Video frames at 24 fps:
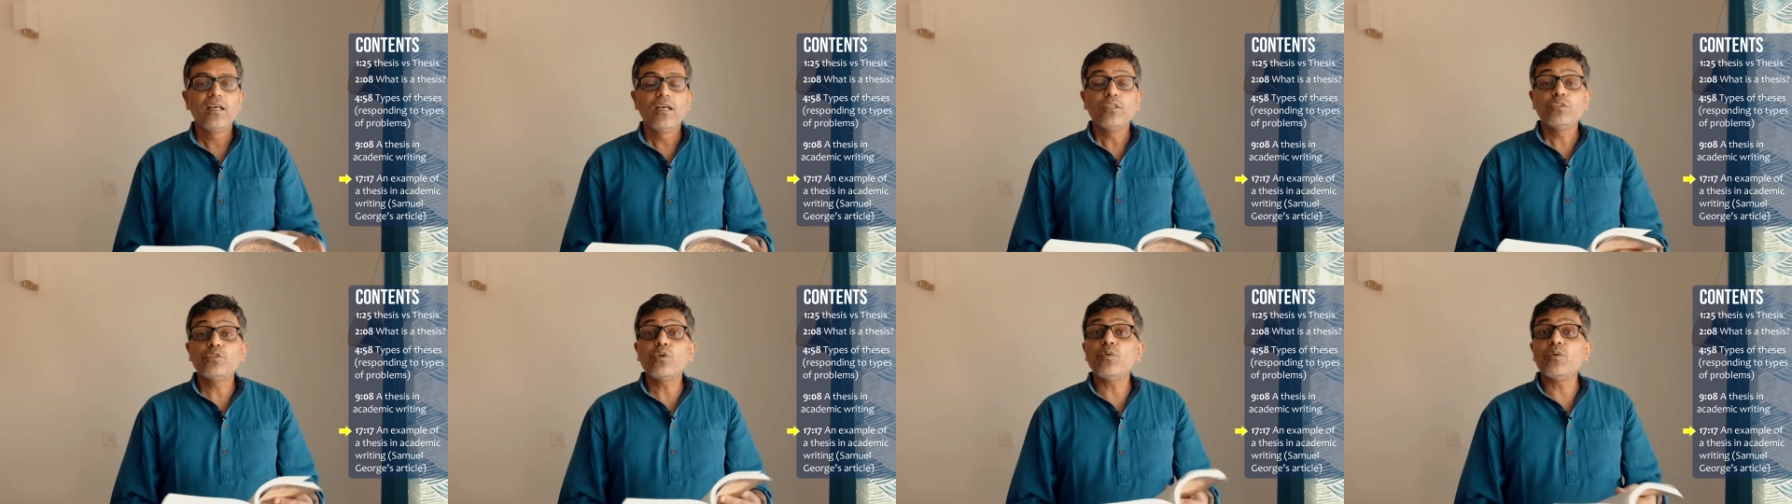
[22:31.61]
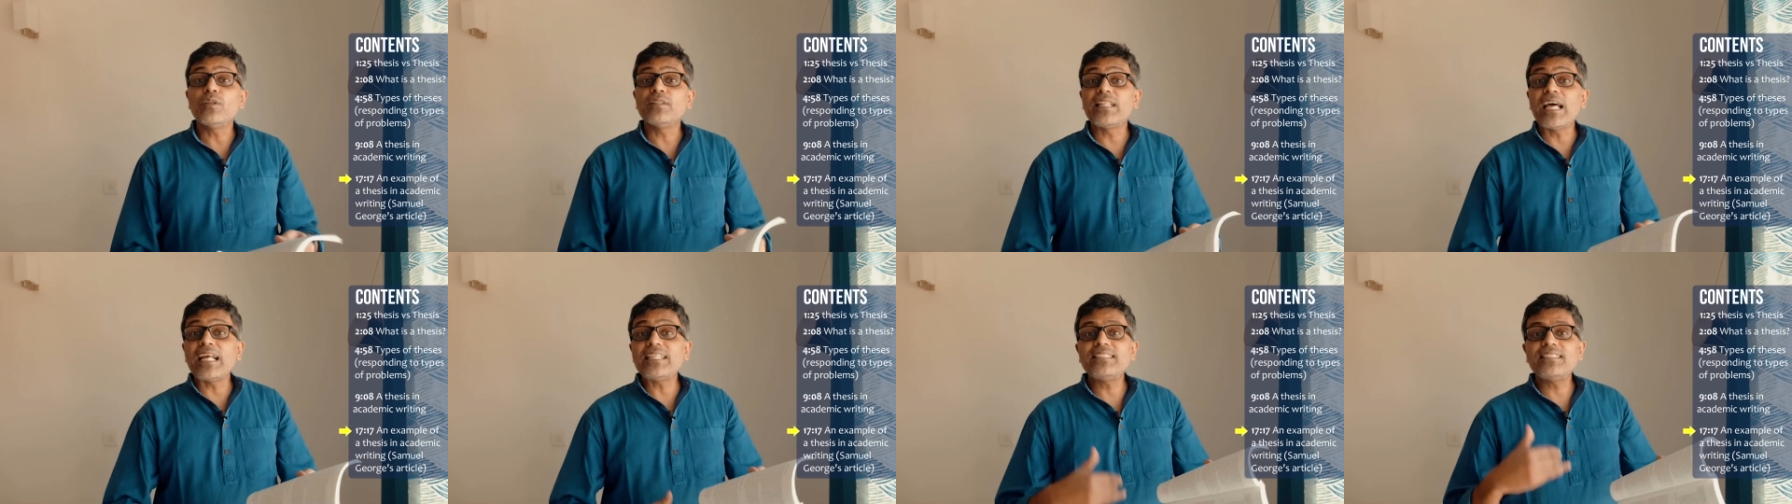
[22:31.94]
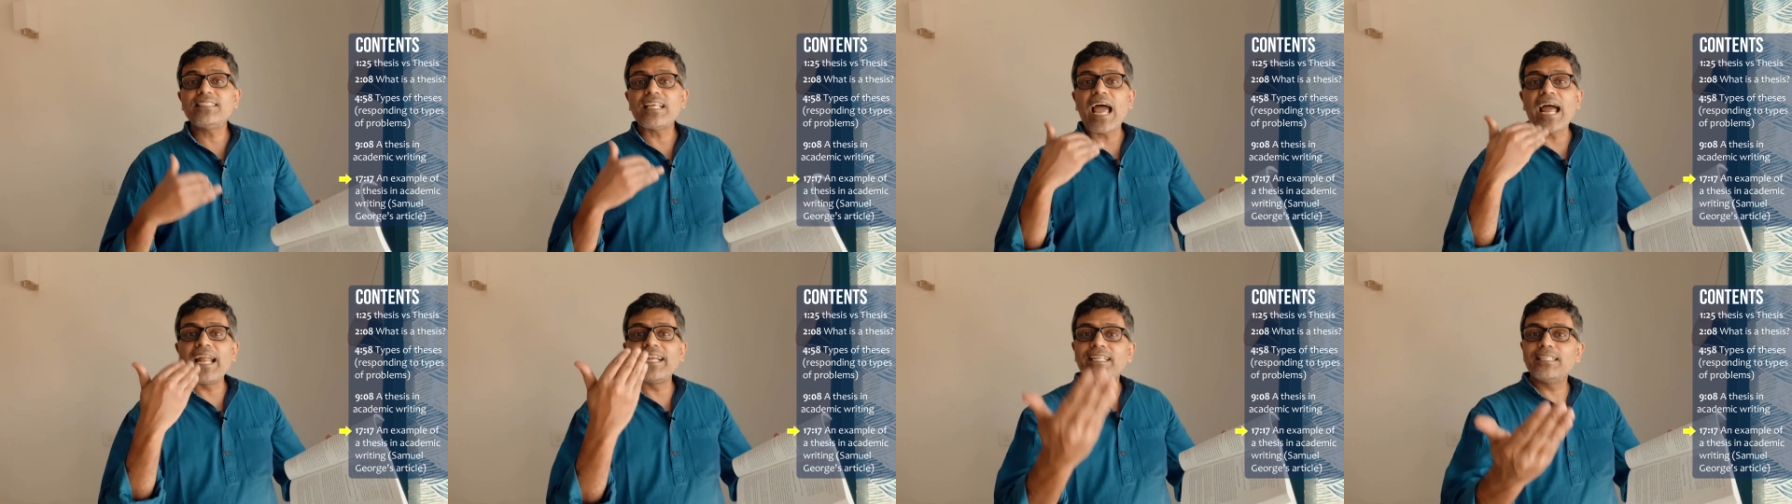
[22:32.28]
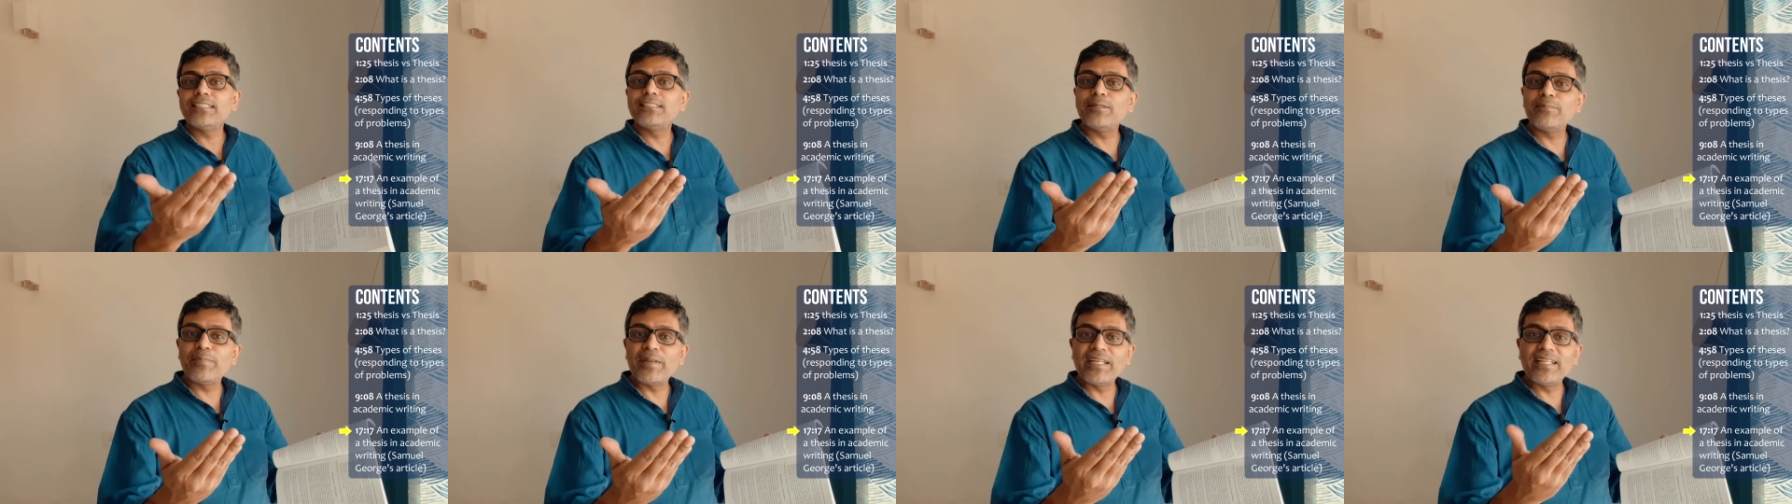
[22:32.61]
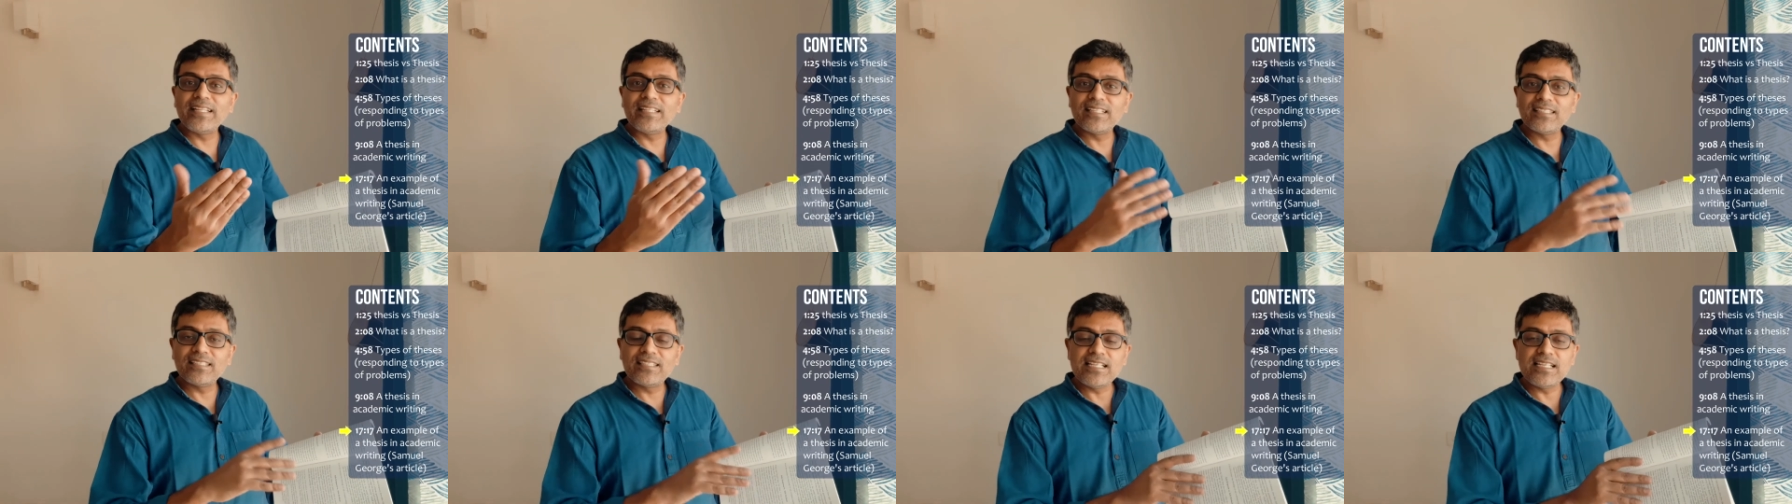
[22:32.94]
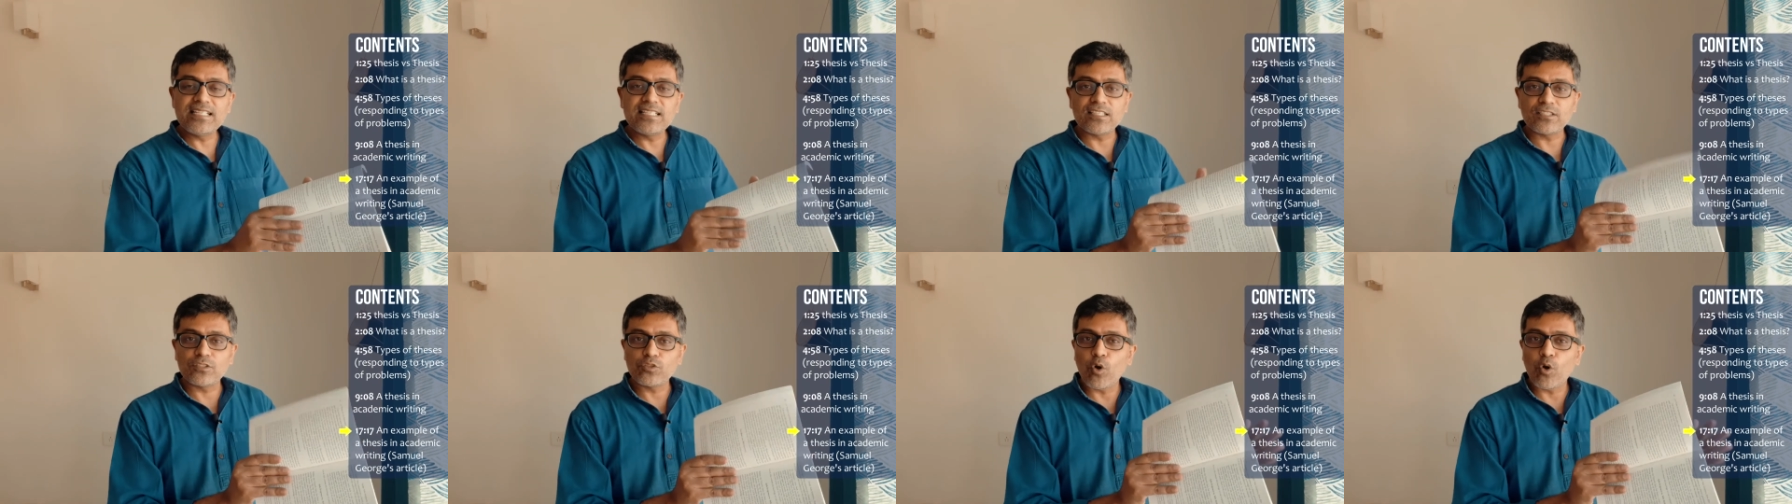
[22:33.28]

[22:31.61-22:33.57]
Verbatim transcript: So that's anticipating the thesis.